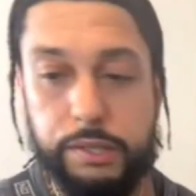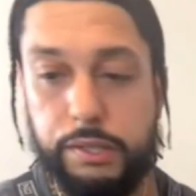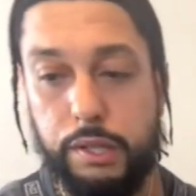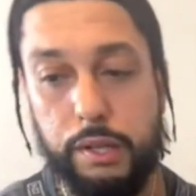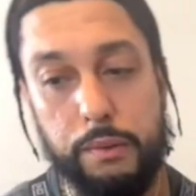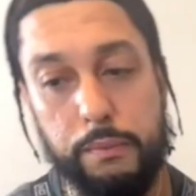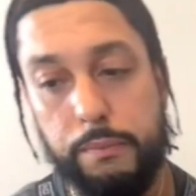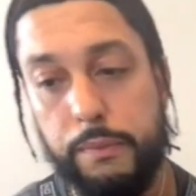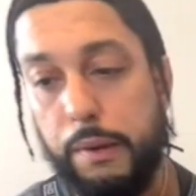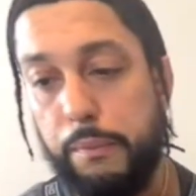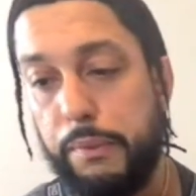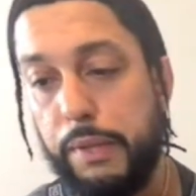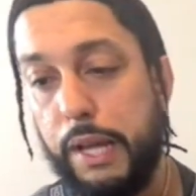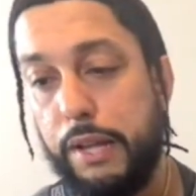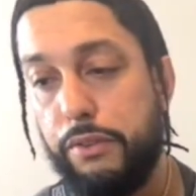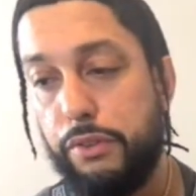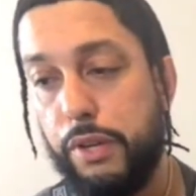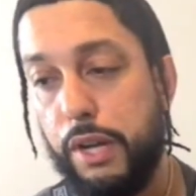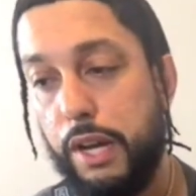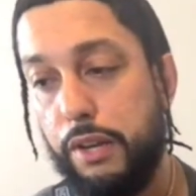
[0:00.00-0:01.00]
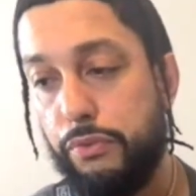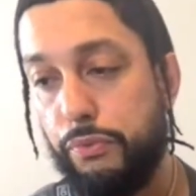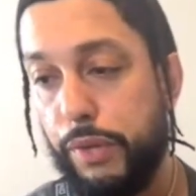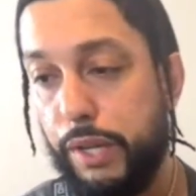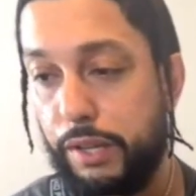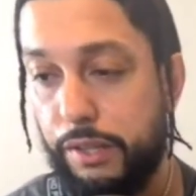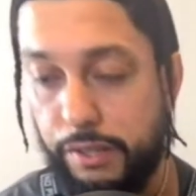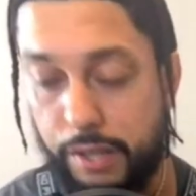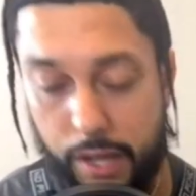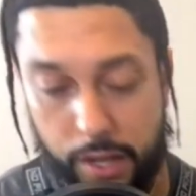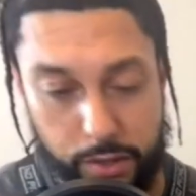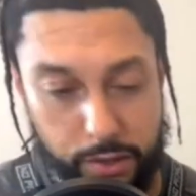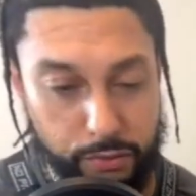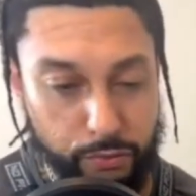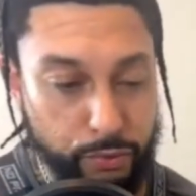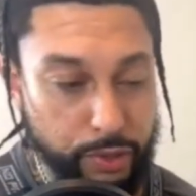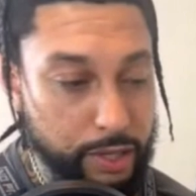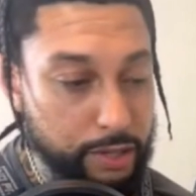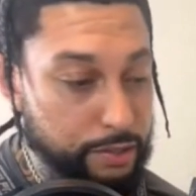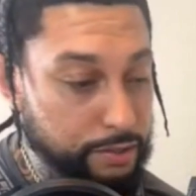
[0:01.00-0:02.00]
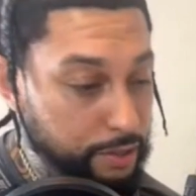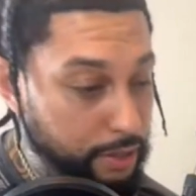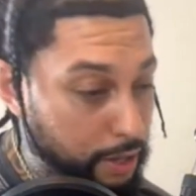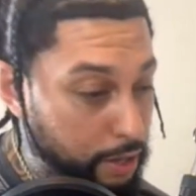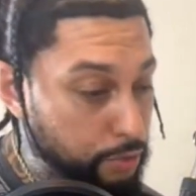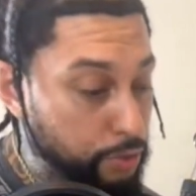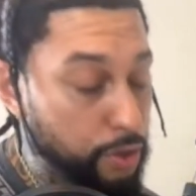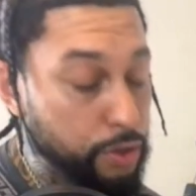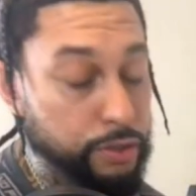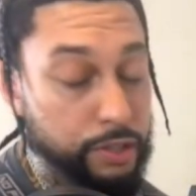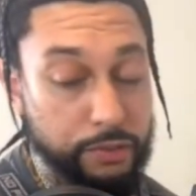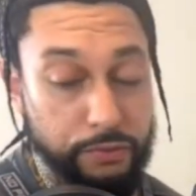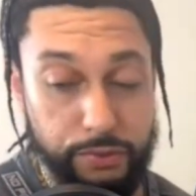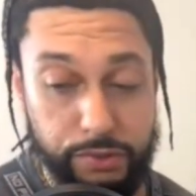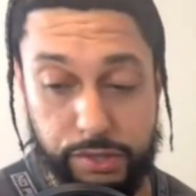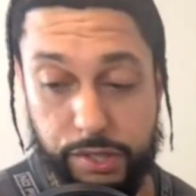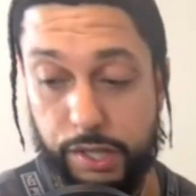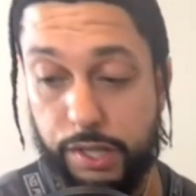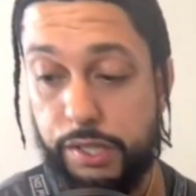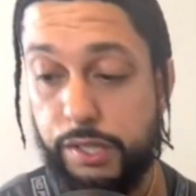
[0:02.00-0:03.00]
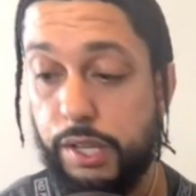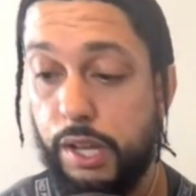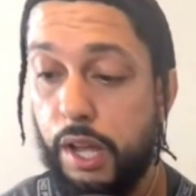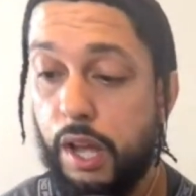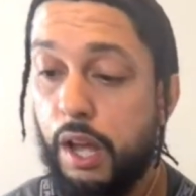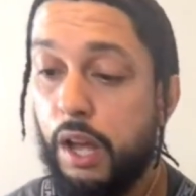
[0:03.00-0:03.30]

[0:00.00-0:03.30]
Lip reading: I'm glad you guys reconciled your differences.